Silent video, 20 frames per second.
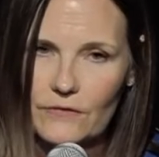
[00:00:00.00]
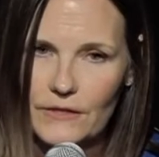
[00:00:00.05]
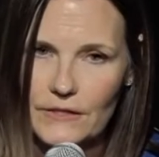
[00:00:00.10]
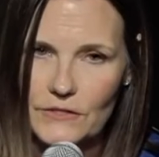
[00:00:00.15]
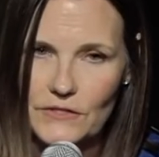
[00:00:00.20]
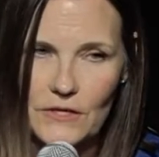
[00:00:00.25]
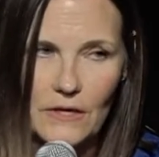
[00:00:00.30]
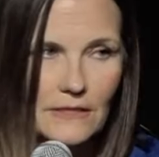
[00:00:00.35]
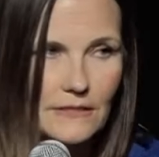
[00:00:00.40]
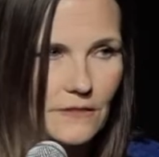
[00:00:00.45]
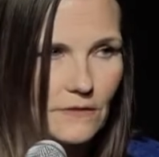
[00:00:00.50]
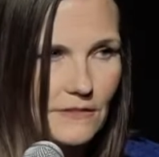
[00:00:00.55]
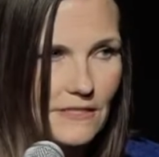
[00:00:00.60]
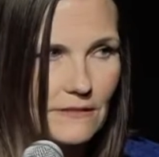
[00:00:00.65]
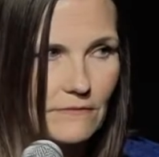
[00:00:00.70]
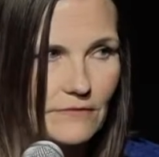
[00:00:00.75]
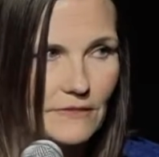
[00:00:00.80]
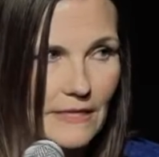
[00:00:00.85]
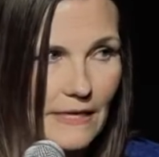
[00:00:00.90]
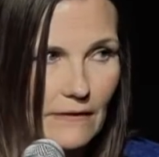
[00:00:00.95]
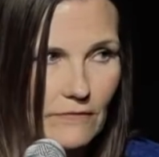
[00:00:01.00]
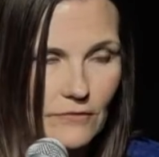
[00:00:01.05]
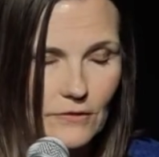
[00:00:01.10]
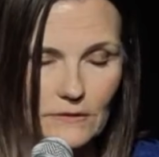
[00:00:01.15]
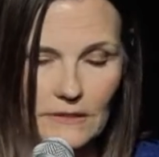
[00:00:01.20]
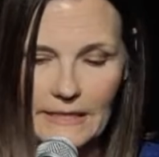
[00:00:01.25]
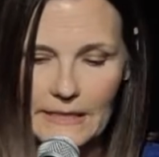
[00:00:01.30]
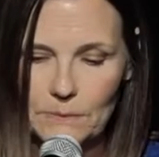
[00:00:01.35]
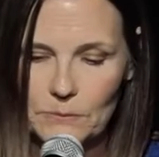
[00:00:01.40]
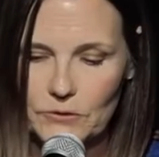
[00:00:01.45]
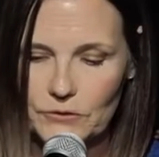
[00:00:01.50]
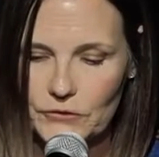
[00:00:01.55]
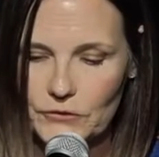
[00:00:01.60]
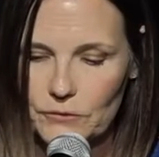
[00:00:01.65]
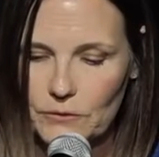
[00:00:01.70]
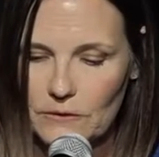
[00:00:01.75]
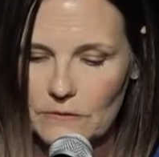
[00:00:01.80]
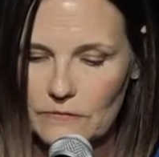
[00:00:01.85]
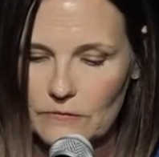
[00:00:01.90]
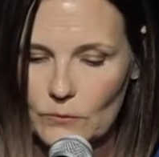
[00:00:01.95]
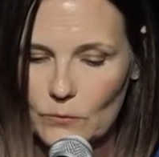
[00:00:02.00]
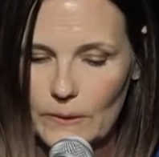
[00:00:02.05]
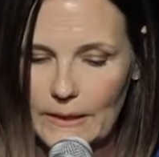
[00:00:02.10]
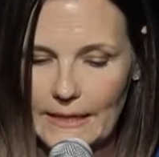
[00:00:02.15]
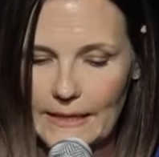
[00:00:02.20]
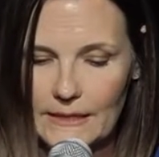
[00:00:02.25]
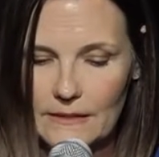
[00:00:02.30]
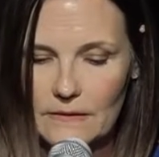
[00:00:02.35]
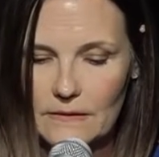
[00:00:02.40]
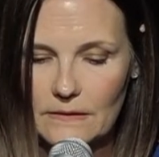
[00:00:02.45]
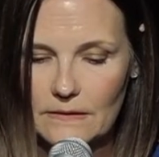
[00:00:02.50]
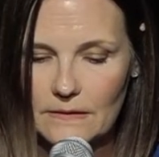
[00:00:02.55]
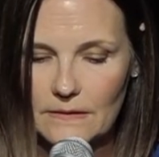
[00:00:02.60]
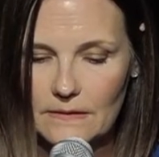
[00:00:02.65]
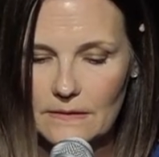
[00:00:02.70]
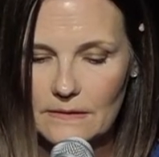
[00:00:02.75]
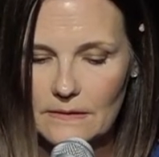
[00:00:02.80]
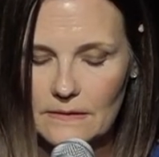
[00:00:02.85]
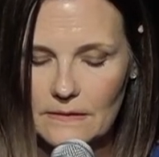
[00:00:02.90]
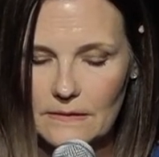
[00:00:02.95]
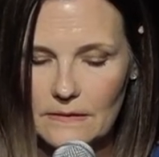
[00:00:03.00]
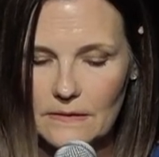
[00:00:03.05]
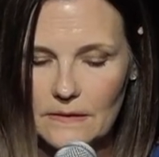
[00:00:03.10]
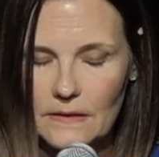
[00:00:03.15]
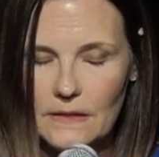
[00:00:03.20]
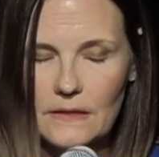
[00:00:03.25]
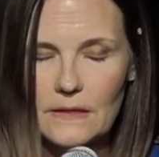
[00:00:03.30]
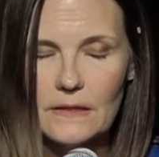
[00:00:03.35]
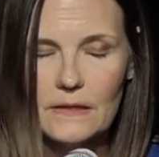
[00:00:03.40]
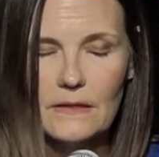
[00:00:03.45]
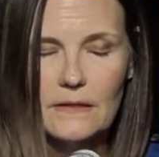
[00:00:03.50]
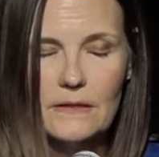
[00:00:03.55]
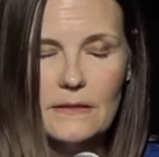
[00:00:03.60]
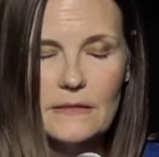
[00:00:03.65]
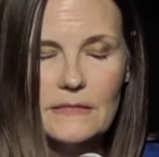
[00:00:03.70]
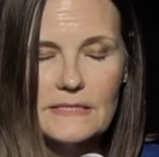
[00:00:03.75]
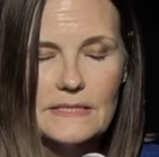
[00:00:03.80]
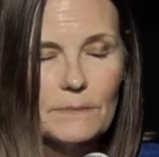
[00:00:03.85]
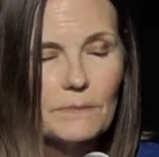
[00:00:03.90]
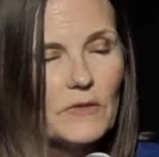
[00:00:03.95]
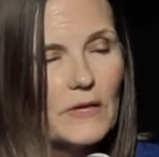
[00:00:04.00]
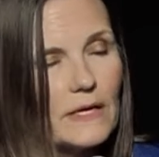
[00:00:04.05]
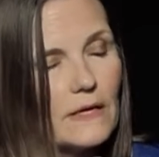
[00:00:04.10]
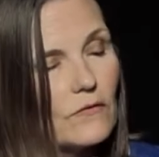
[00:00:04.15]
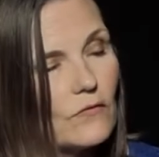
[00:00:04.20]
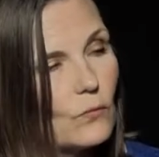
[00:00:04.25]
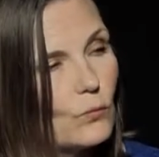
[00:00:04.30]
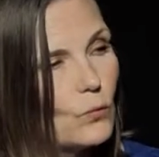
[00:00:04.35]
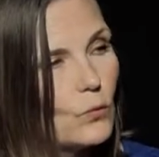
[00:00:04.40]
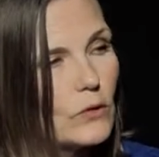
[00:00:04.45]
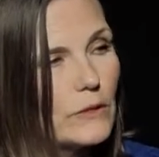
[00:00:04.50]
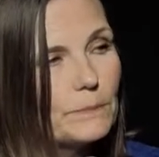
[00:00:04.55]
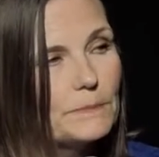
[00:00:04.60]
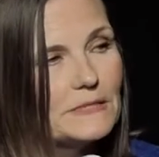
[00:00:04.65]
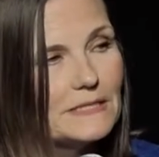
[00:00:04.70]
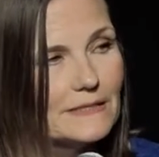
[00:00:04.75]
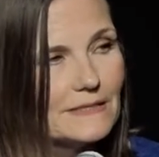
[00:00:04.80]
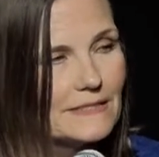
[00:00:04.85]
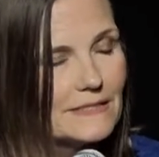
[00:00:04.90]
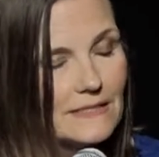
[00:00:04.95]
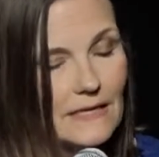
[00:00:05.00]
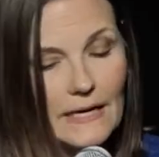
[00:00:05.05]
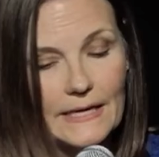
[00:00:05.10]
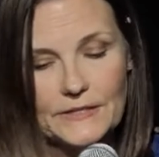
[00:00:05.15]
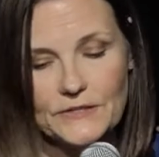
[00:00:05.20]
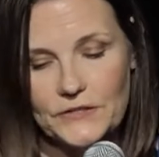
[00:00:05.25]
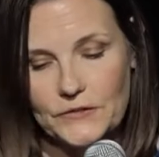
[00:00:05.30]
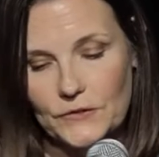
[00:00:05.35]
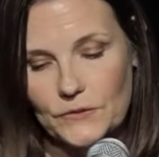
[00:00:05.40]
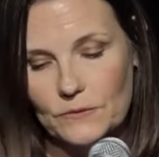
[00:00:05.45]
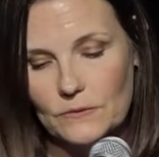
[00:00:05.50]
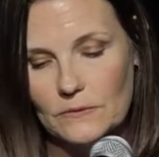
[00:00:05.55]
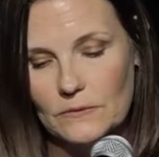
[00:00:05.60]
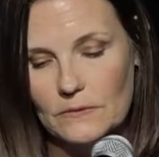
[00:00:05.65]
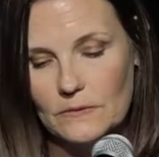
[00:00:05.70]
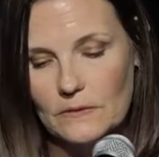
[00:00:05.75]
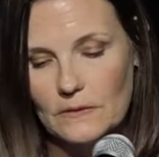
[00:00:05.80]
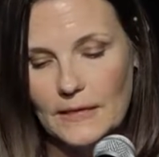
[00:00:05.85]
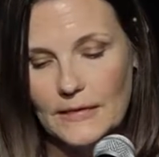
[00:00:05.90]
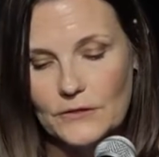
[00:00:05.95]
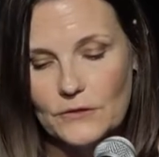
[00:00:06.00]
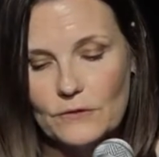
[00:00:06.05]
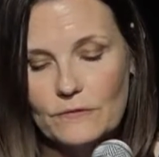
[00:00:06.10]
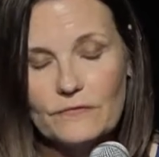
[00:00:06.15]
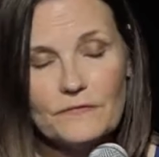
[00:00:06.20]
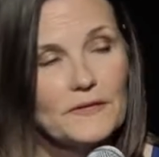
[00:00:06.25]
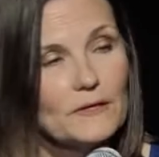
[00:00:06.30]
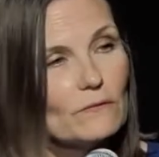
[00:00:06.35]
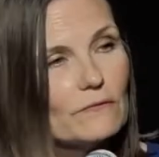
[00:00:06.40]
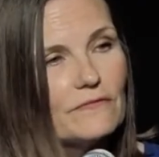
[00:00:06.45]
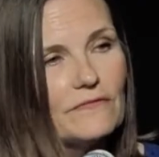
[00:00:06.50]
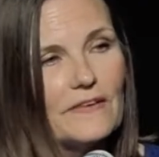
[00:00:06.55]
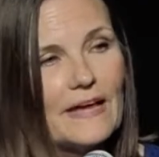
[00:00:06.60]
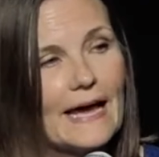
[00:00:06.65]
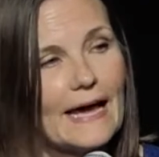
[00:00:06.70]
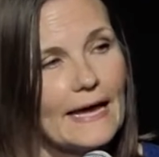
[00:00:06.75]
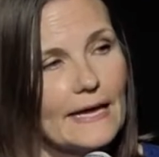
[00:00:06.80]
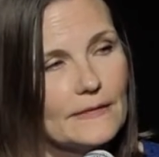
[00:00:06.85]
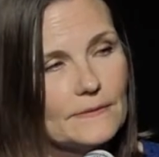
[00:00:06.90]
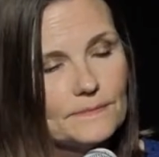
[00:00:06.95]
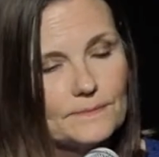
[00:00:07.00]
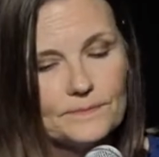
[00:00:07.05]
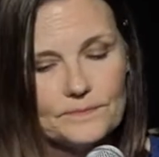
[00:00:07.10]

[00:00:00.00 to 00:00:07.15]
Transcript: that doctors have never labeled you overweight. Something has warped inside you and you feel fat.